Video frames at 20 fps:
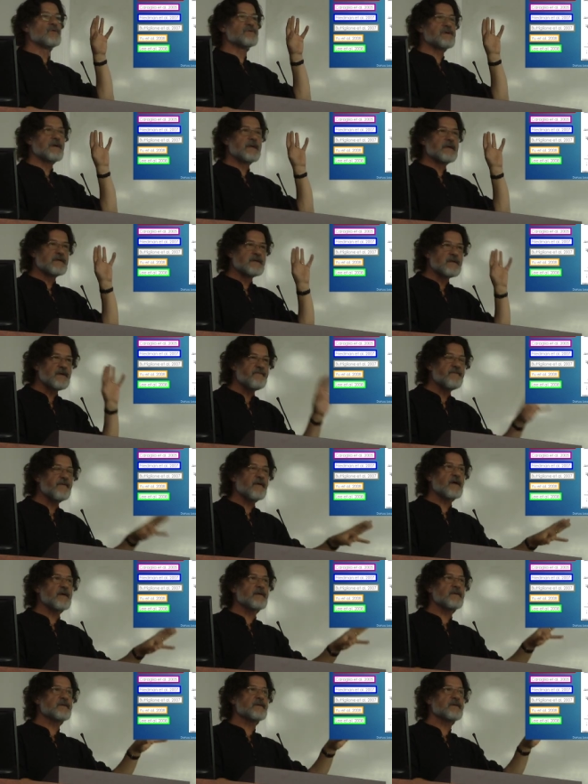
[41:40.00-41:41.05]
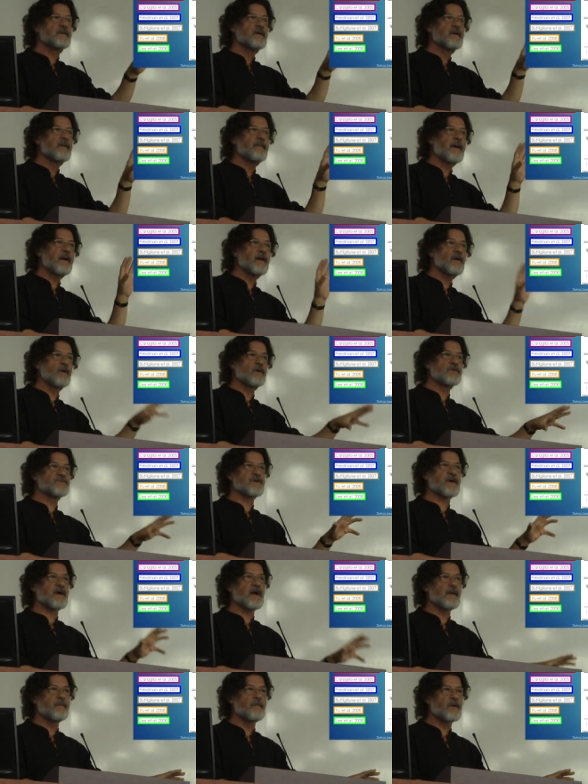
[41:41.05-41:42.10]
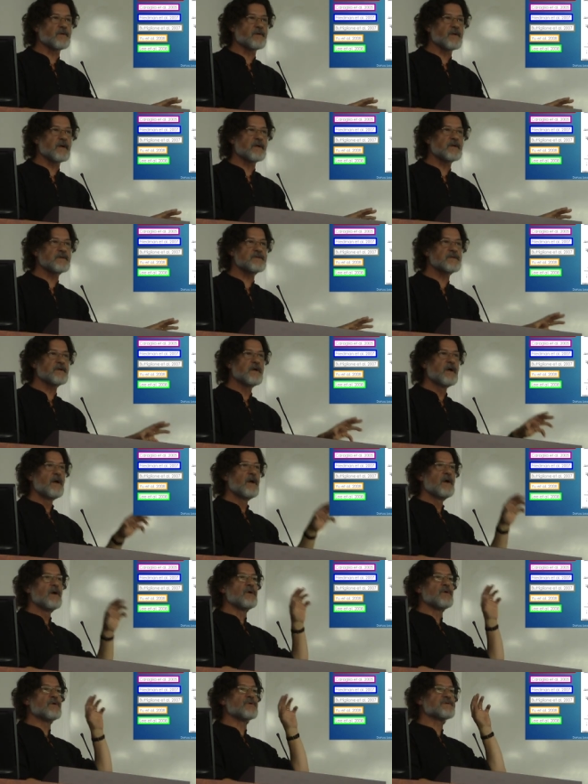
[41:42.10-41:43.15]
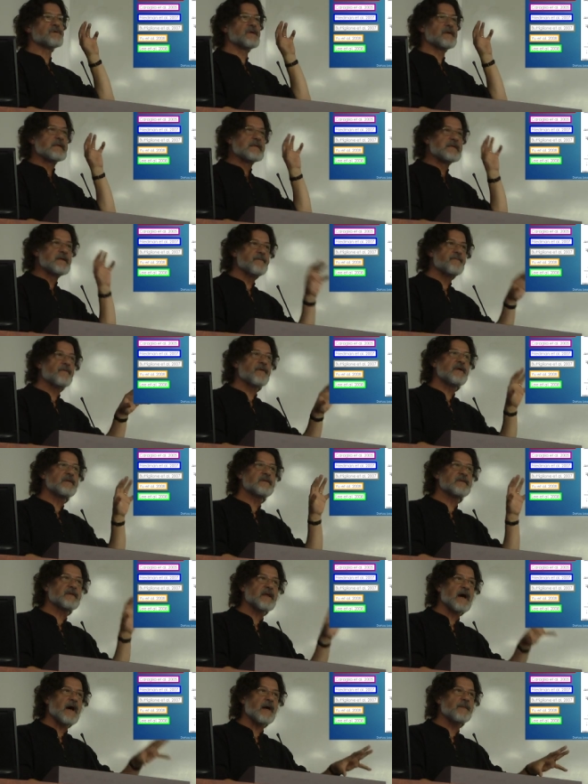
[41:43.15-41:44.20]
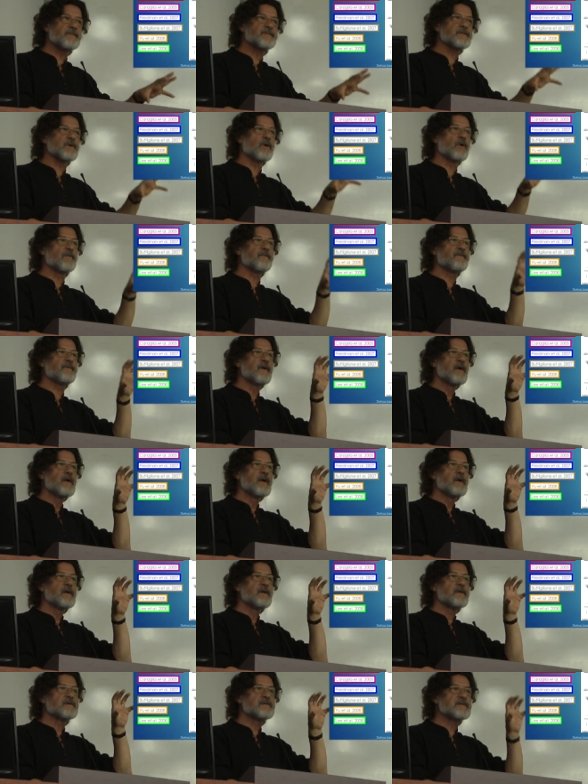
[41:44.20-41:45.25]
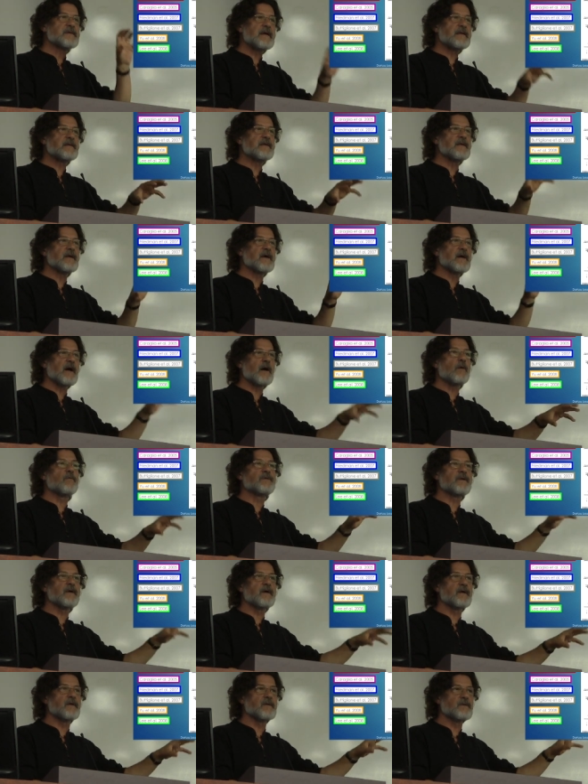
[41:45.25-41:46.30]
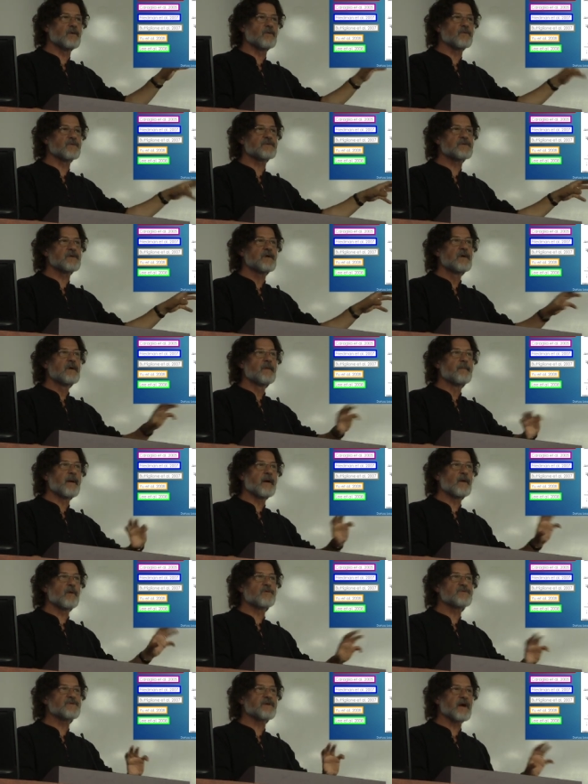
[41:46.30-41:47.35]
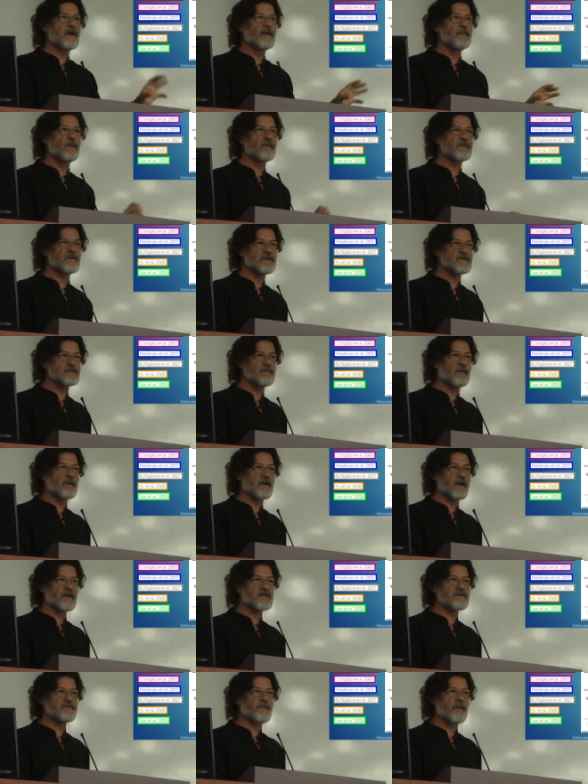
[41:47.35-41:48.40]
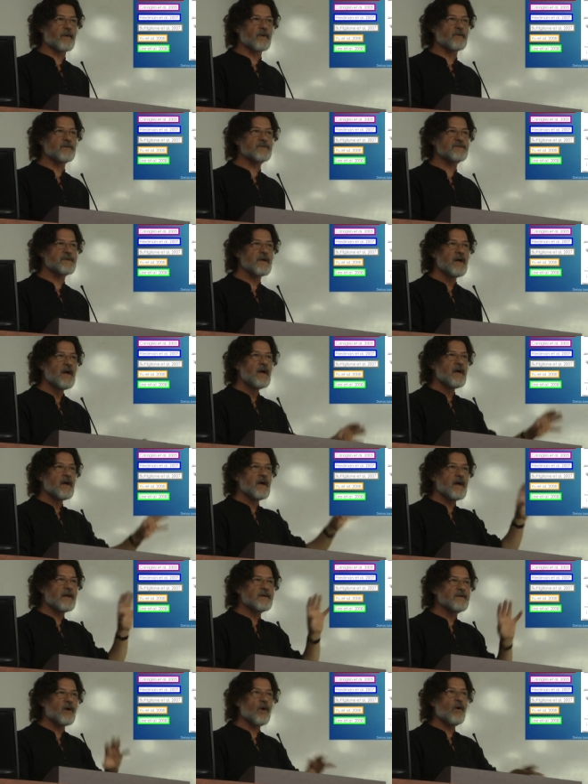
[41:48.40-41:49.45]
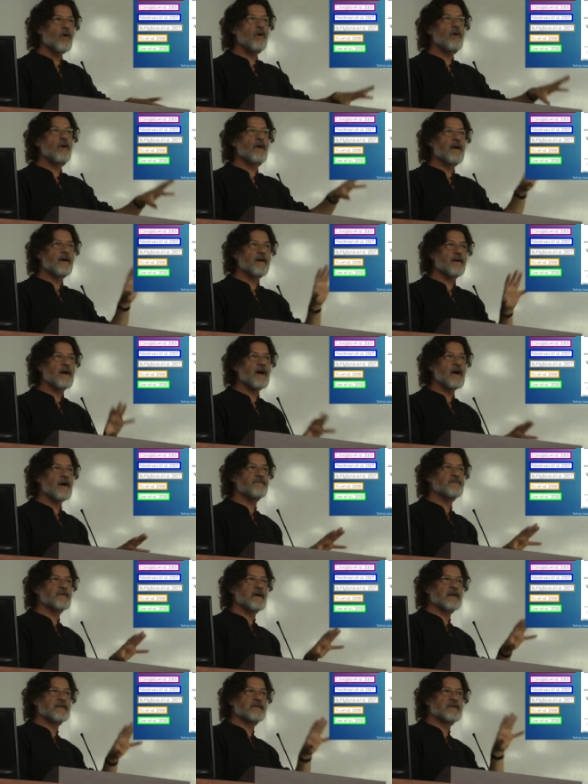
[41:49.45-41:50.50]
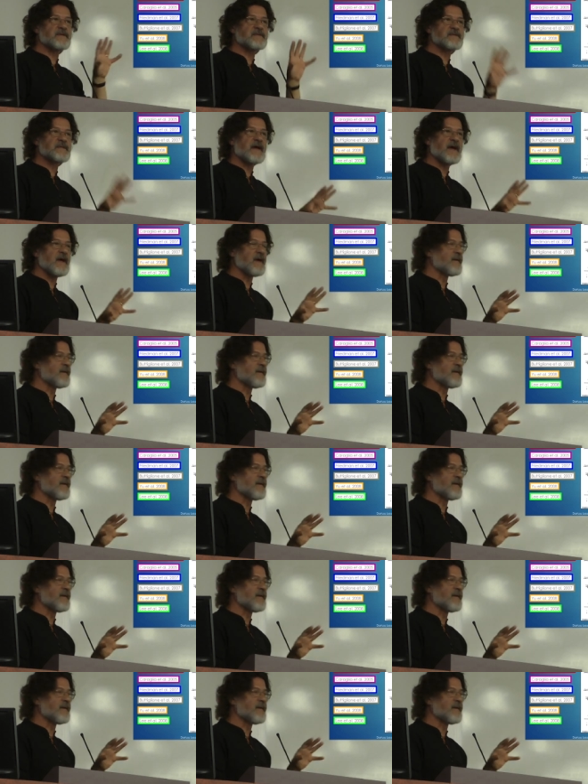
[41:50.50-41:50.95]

using different biological models, using different types of setting how they, those biological models were exposed, and all arrived at the